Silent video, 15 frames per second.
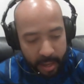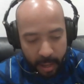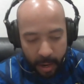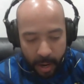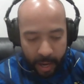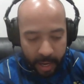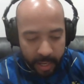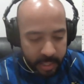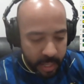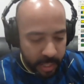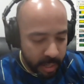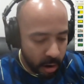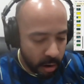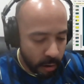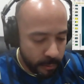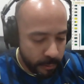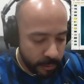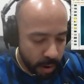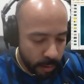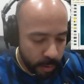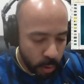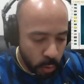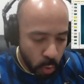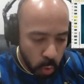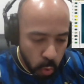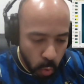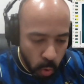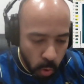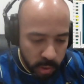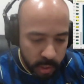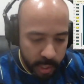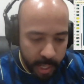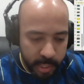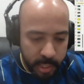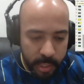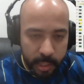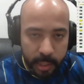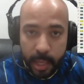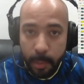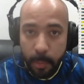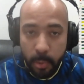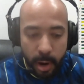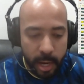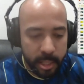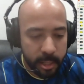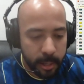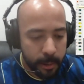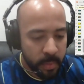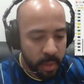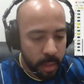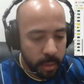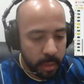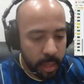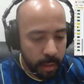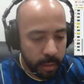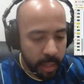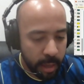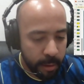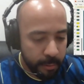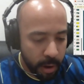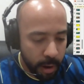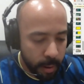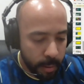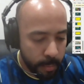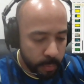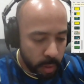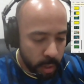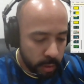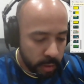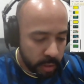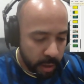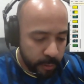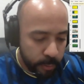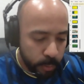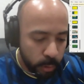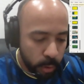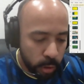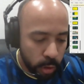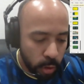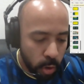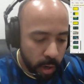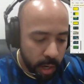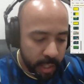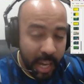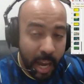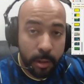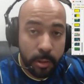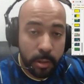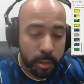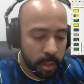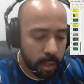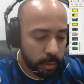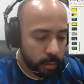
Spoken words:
Like I said, they are very coordinated in their press. They've got it down.